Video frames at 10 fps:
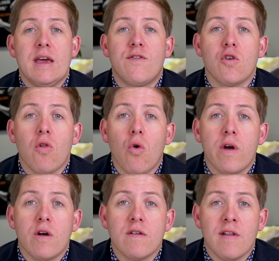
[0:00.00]
If your
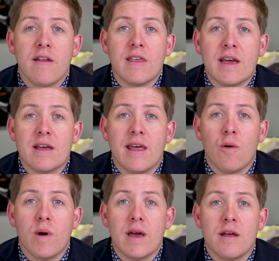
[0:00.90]
lawyer is not thinking that
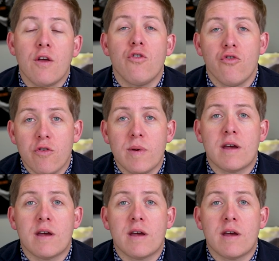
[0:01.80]
way, you should be